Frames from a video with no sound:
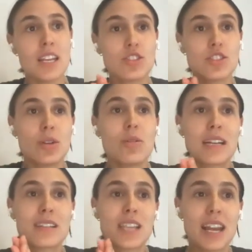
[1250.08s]
it's so
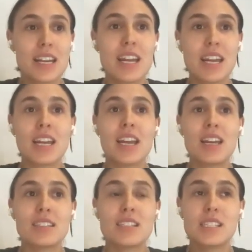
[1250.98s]
exciting
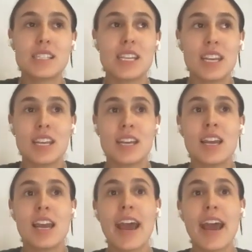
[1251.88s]
to see
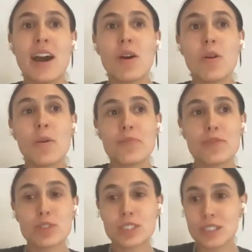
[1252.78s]
how
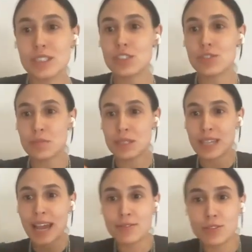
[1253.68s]
fertility
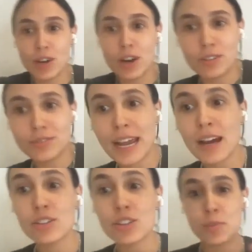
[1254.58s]
treatments have evolved,
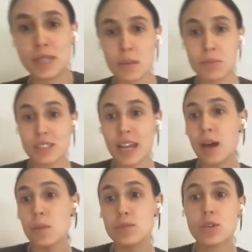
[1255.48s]
how you've been able to
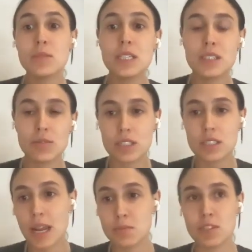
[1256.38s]
help so many
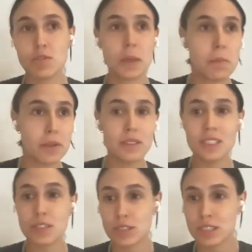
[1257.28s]
different types of people in
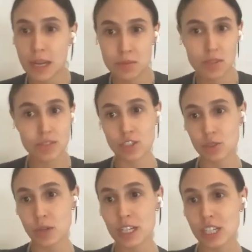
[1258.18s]
different types of
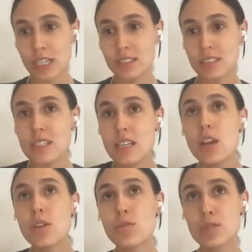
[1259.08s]
situations
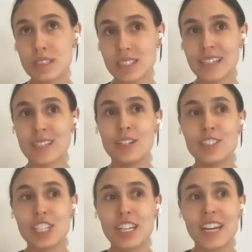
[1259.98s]
through this
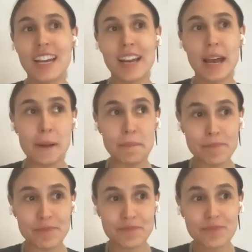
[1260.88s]
technology.
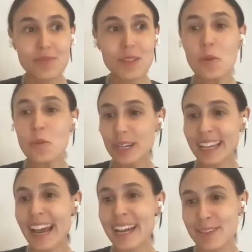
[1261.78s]

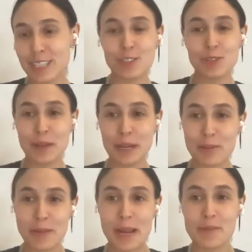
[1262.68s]
Working at a vaginal
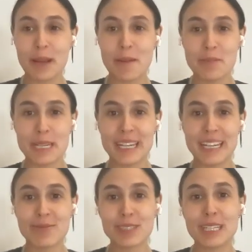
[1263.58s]
microbiome company,
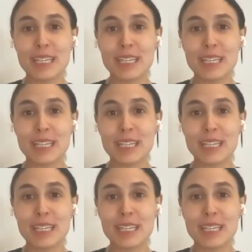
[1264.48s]
it